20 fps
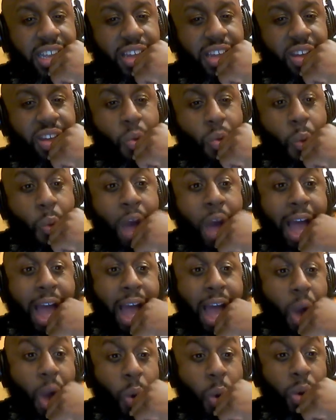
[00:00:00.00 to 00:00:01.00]

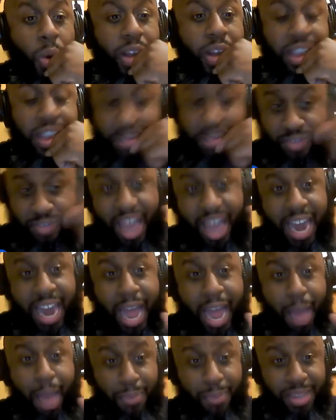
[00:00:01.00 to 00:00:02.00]
Wow. If that
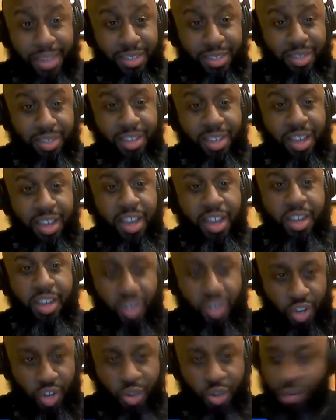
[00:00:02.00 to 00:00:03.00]
happens,
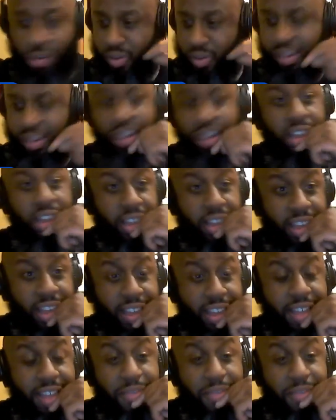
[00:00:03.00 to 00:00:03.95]
dude, I